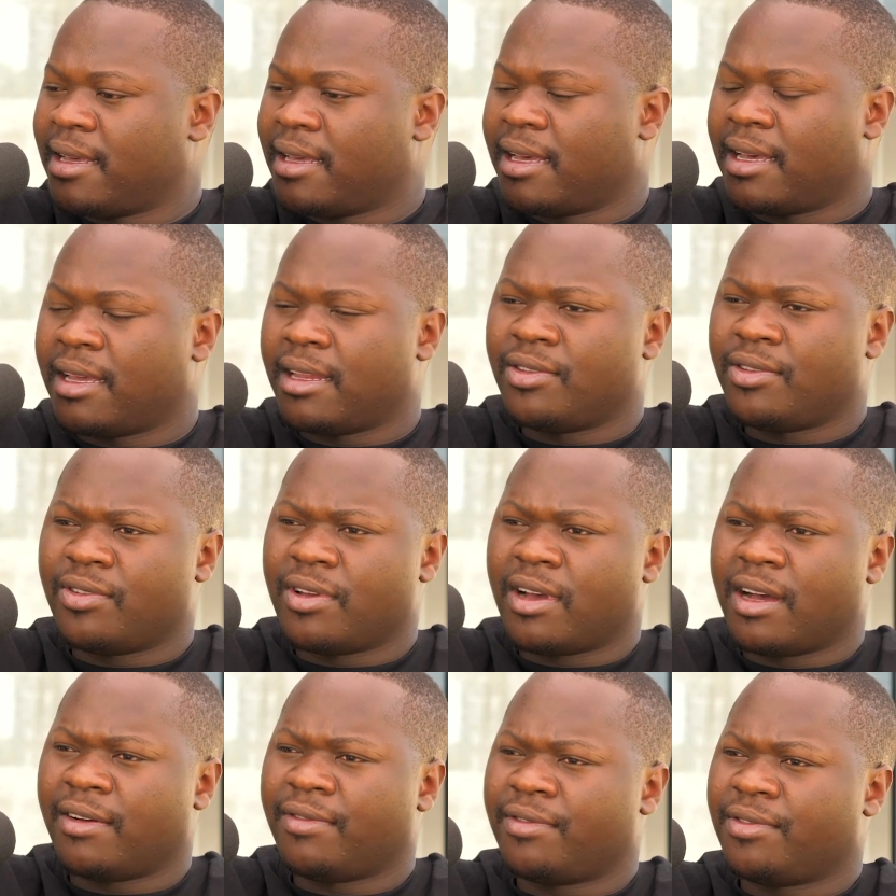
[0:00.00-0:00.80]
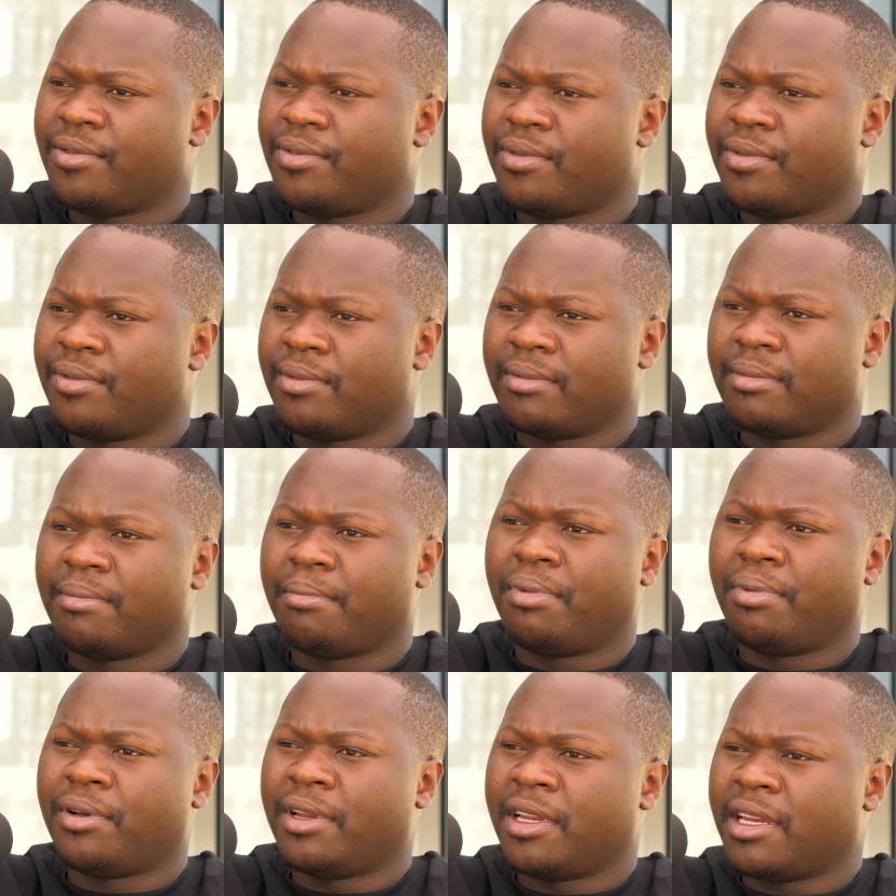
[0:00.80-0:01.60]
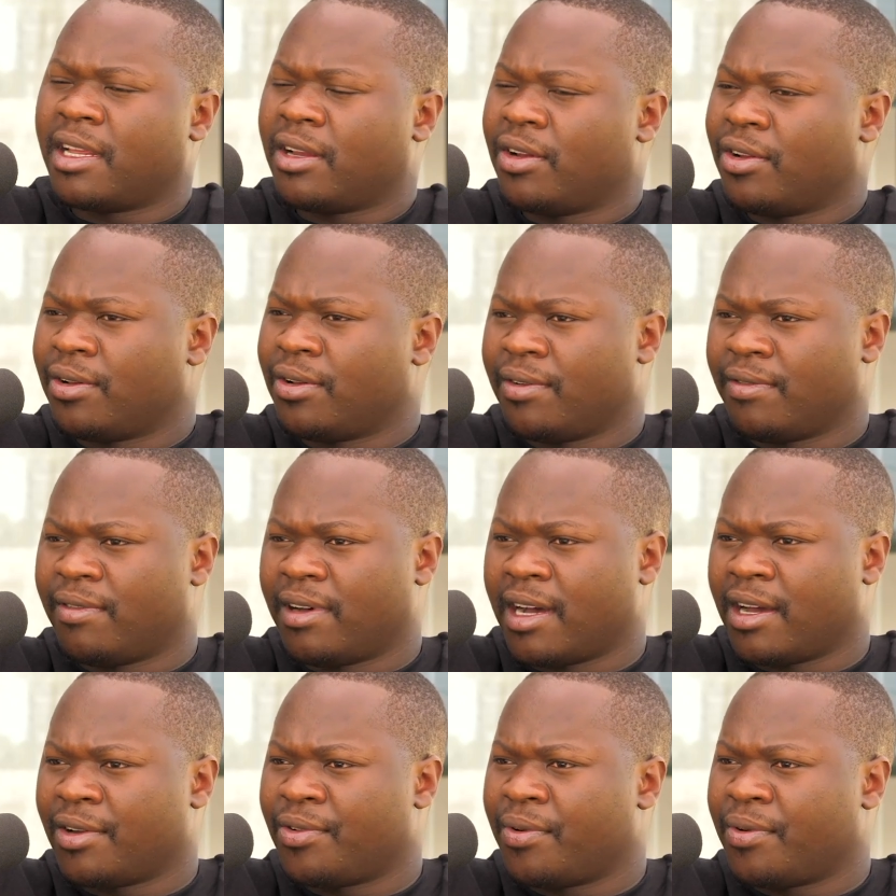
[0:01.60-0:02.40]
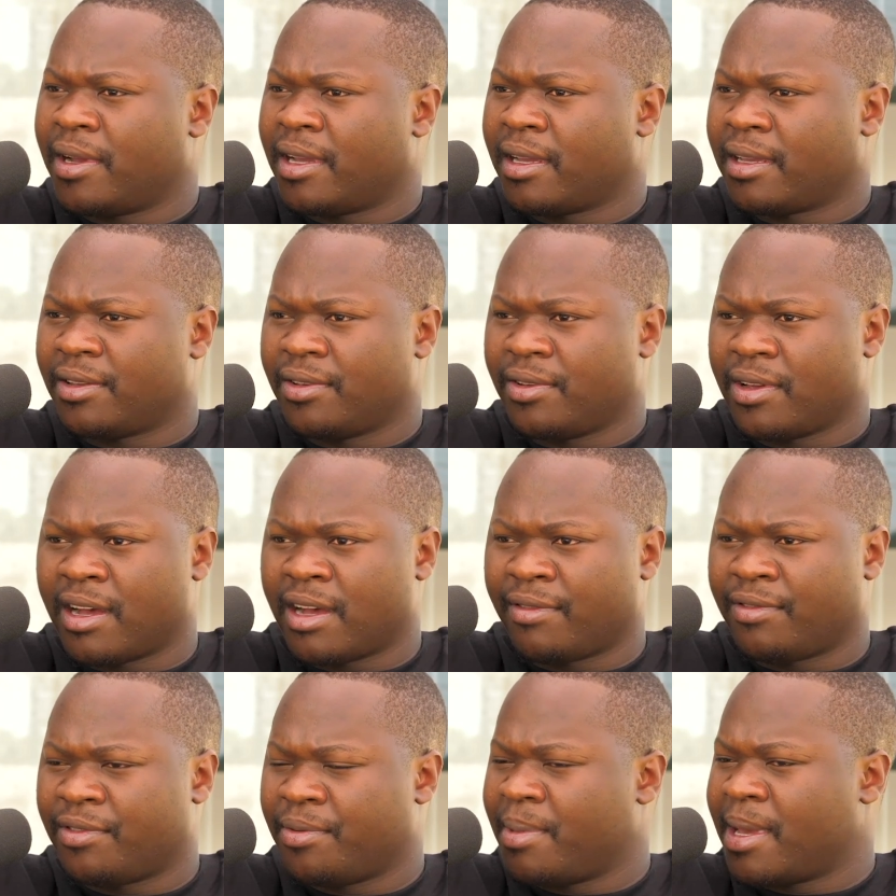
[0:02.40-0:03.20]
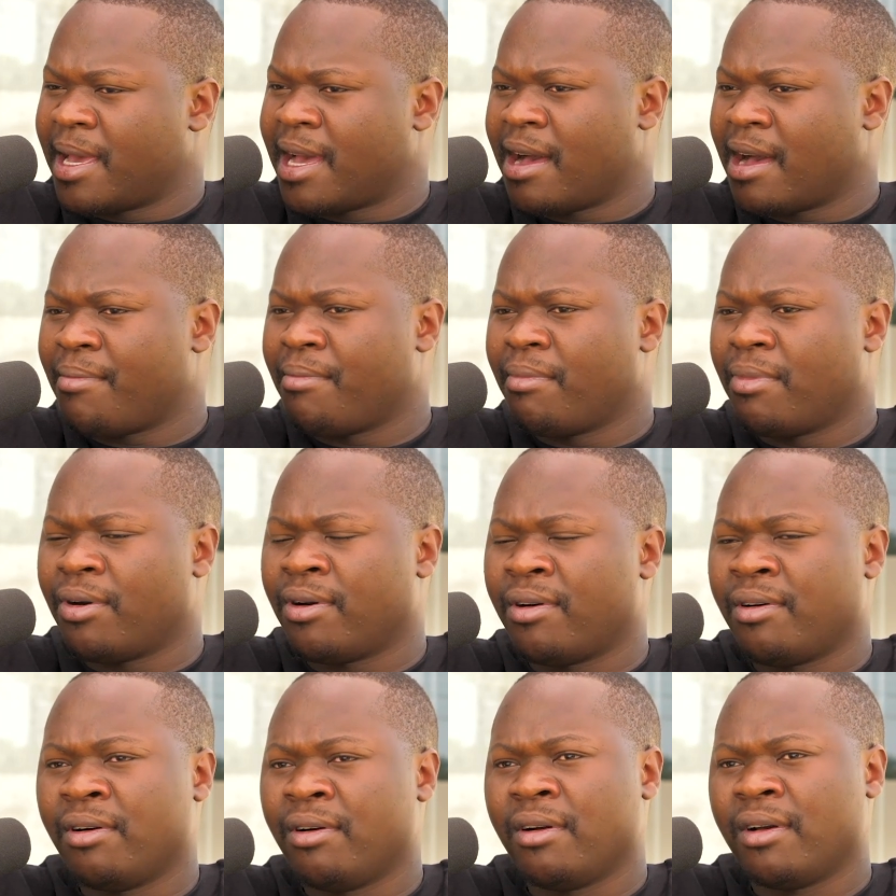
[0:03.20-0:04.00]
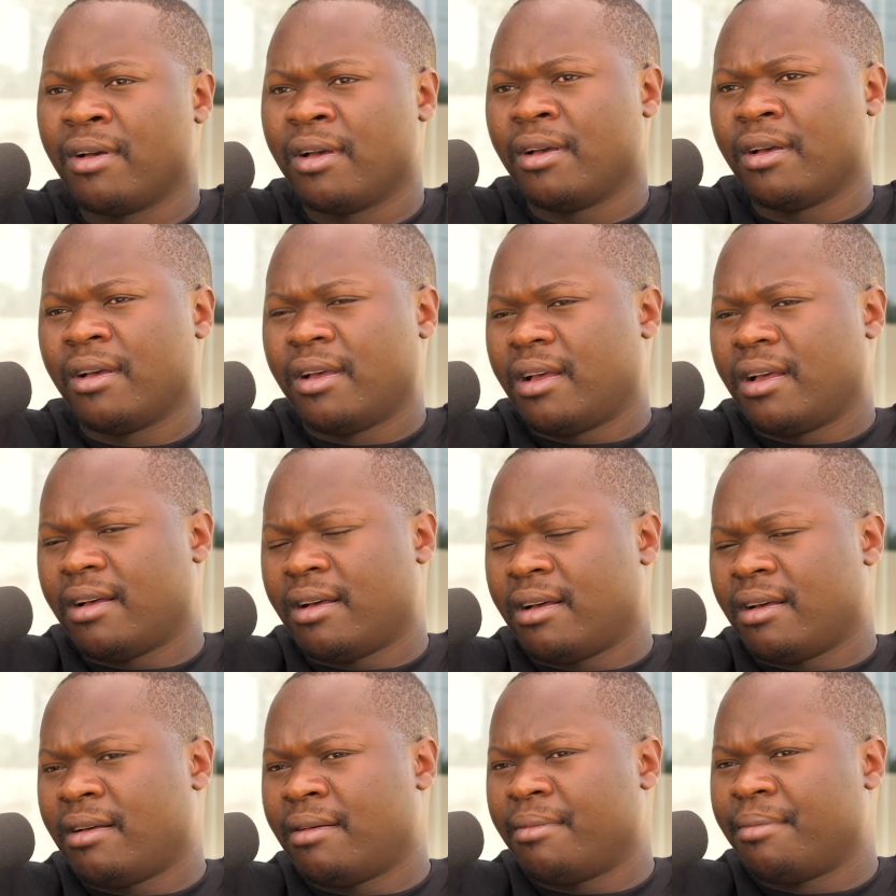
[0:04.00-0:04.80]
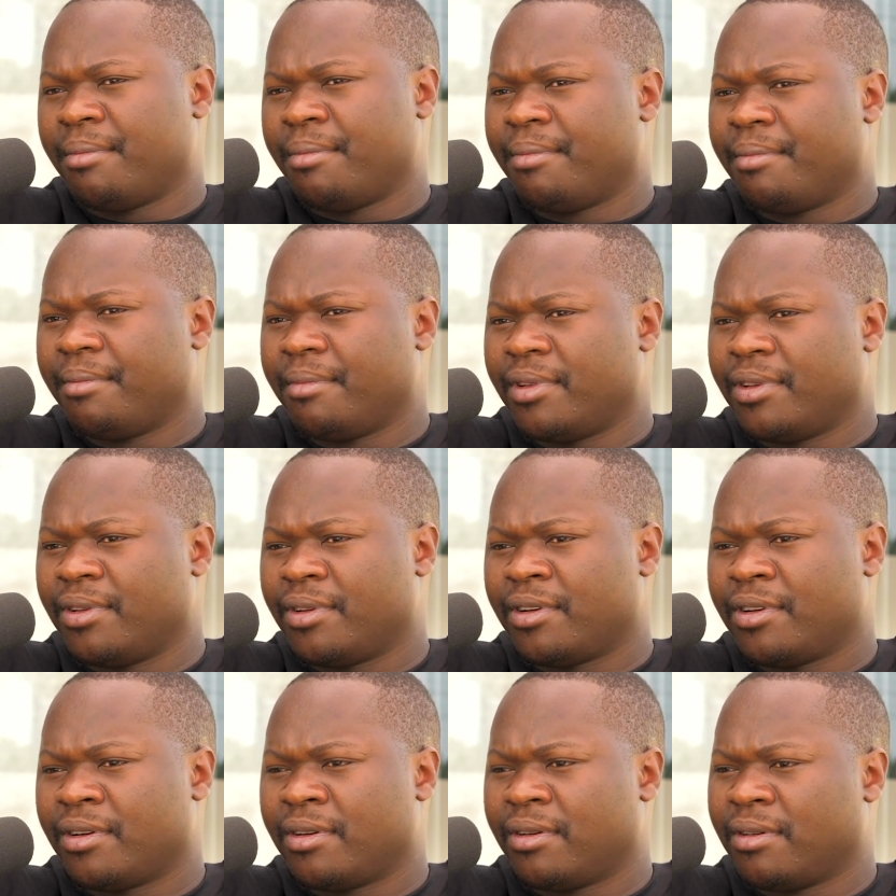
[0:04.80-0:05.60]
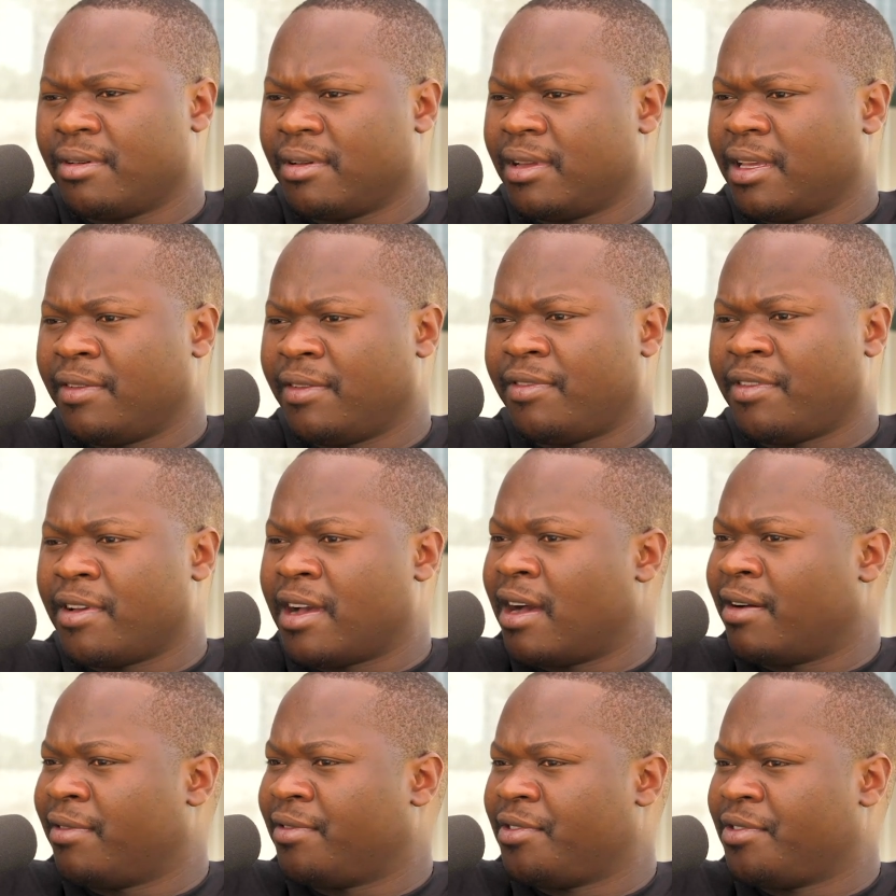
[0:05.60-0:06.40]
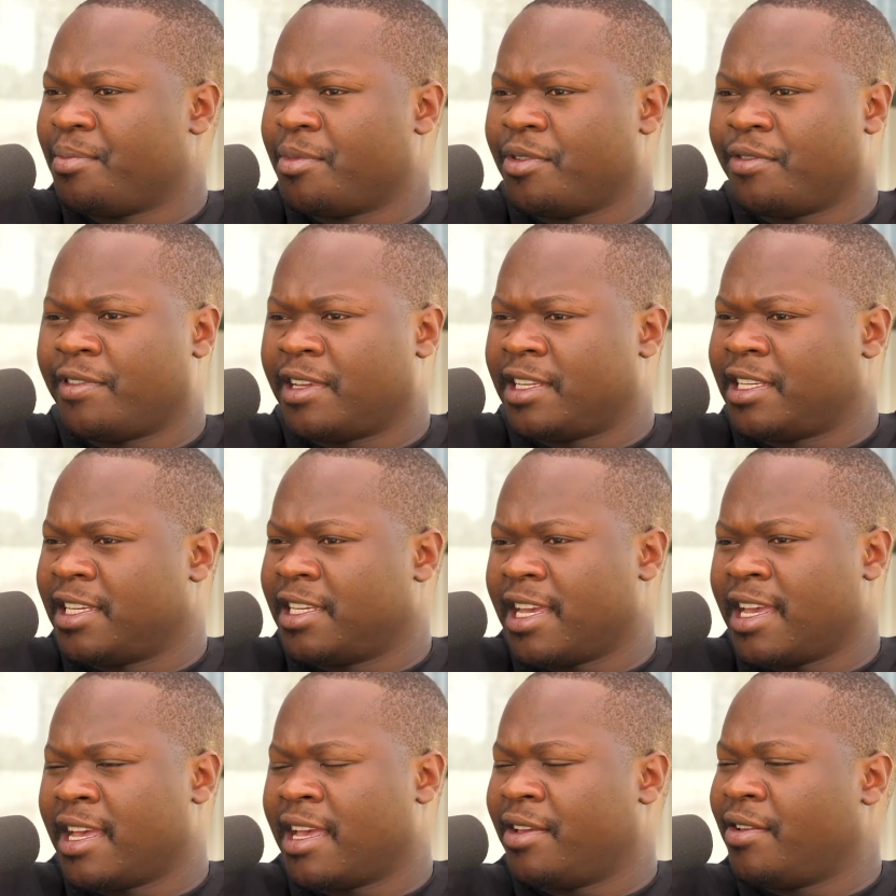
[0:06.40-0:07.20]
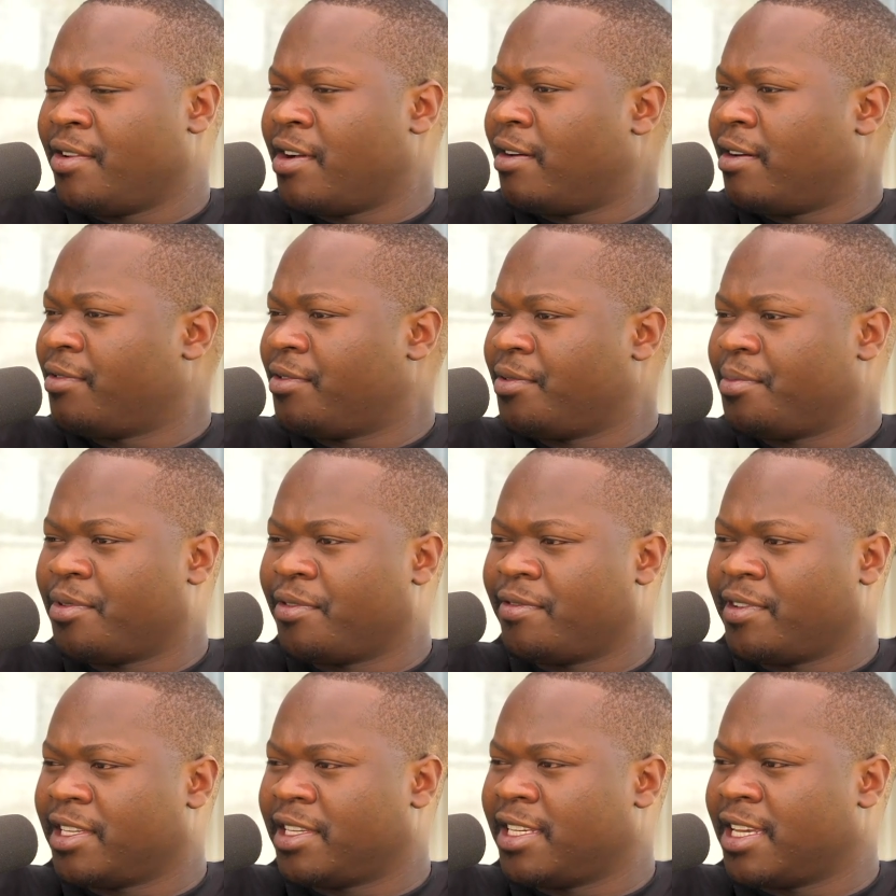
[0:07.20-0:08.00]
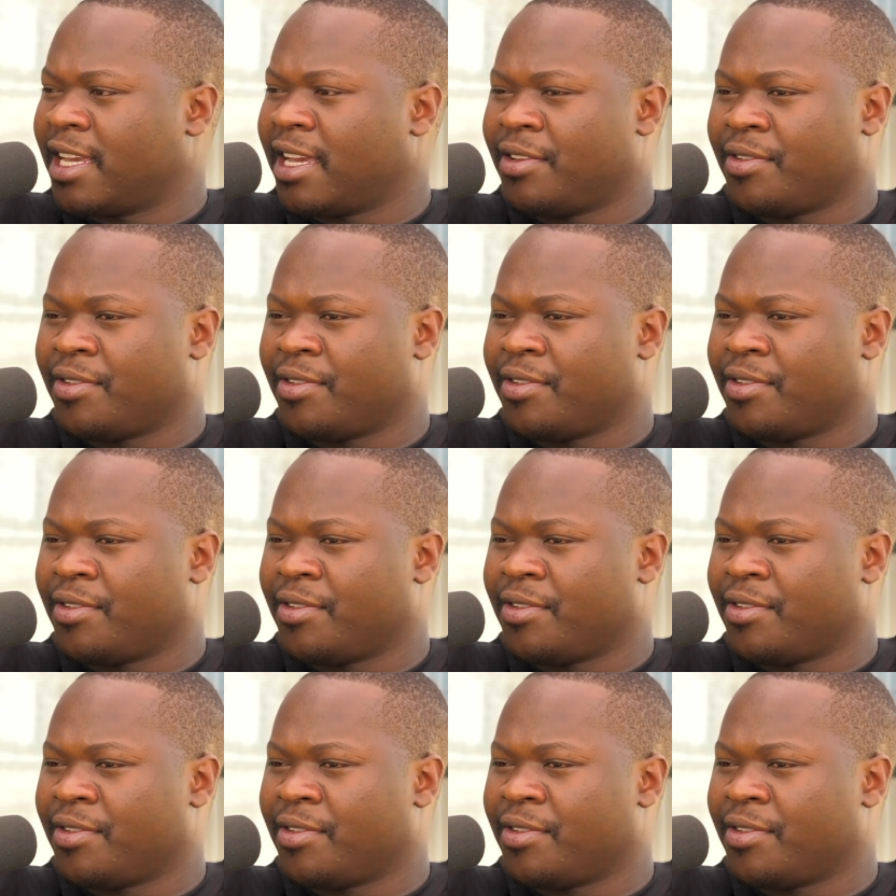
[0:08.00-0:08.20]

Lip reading: And you have to put in a lot of hard work. You have to be humble. You know, if you have to move a chair, you have to move a chair.